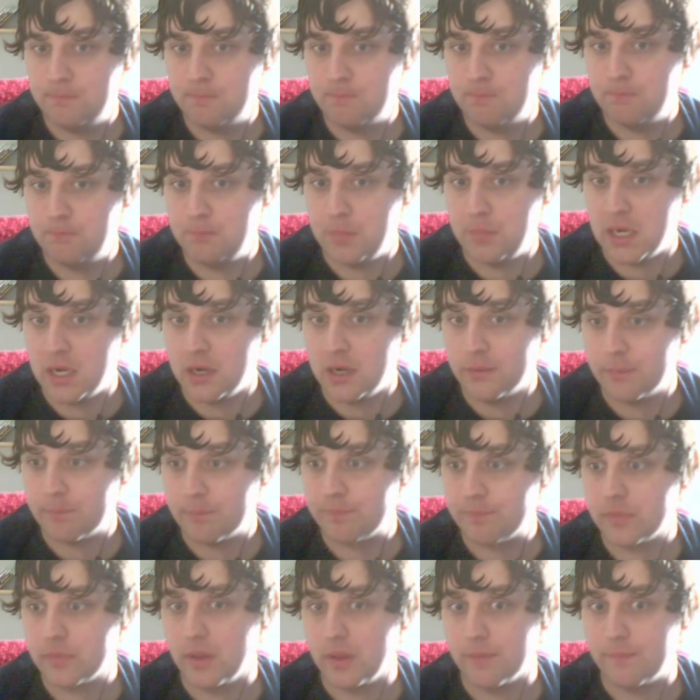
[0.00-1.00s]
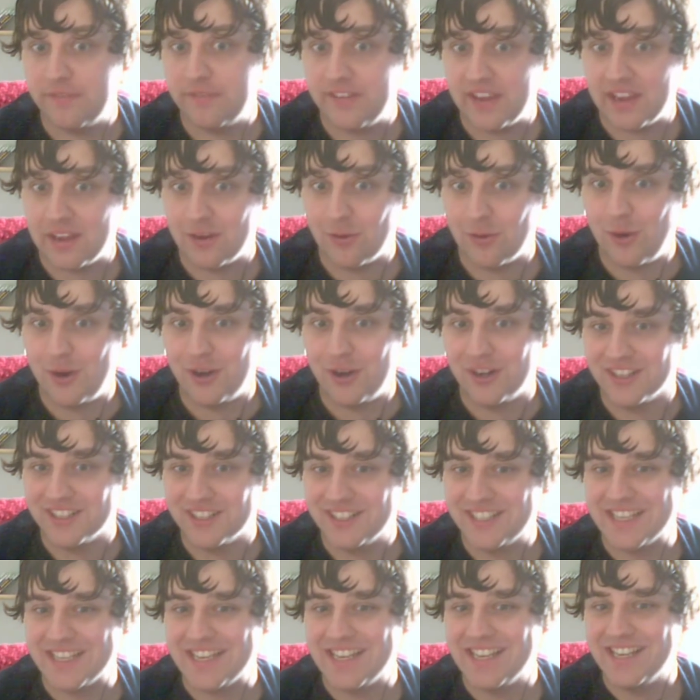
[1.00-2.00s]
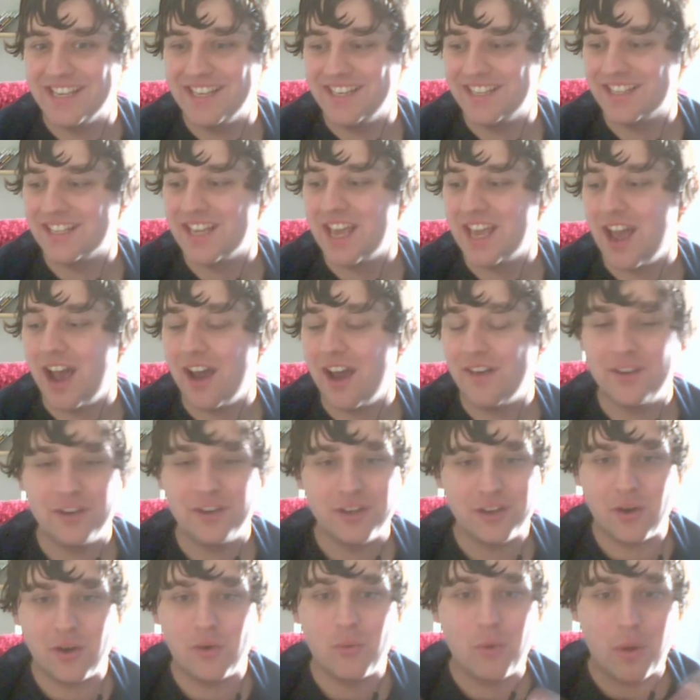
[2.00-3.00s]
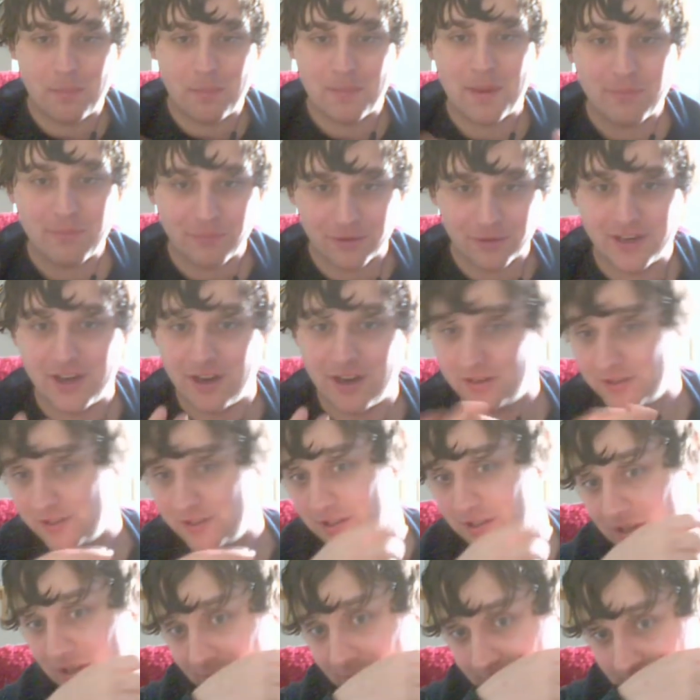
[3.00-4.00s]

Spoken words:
But the thing is I've only got one memory card, so there was